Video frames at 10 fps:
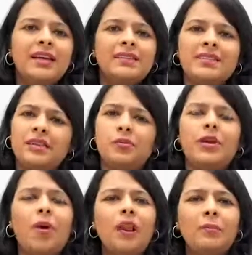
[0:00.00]
See, we
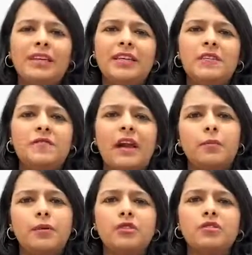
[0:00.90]
all believe that a
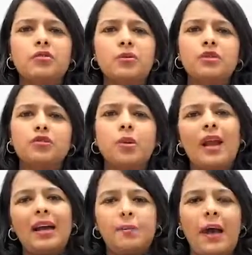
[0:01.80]
person who is good
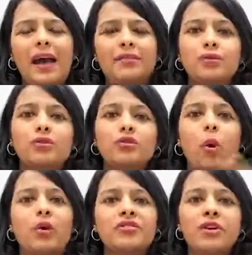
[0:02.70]
at maths, who
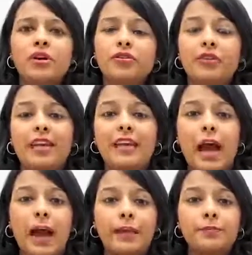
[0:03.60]
scores really
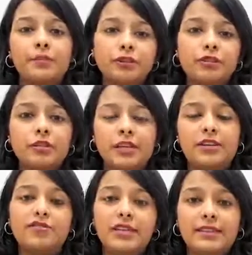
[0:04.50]
high
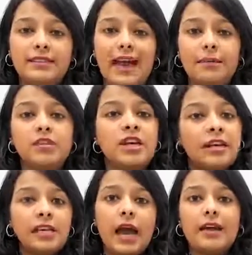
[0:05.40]
percentage in exams,
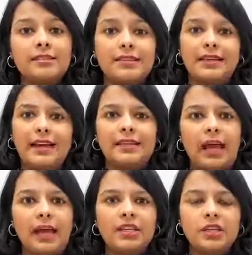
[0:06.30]
he has great
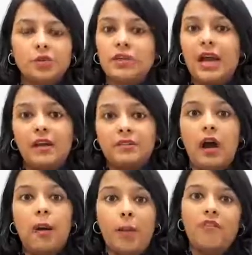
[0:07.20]
IQ, he has a
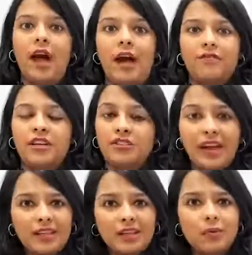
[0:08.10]
above average
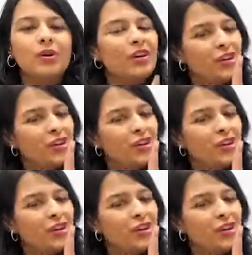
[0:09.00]
IQ.